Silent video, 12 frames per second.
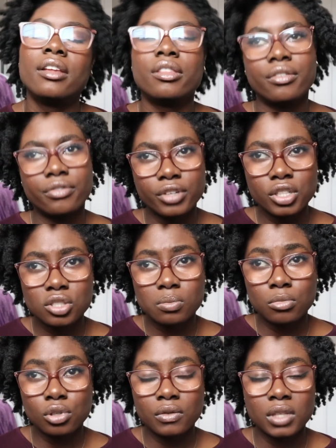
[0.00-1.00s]
the first
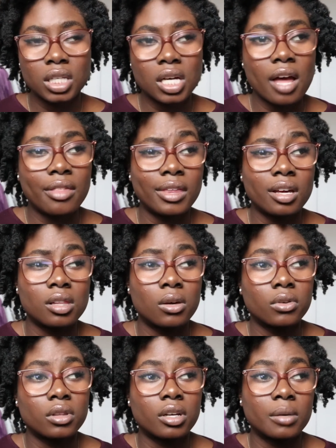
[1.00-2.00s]
movie, I think
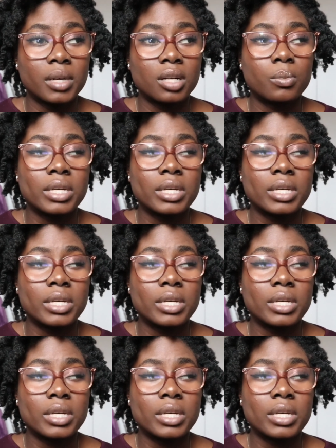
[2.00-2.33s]
Logan Lerman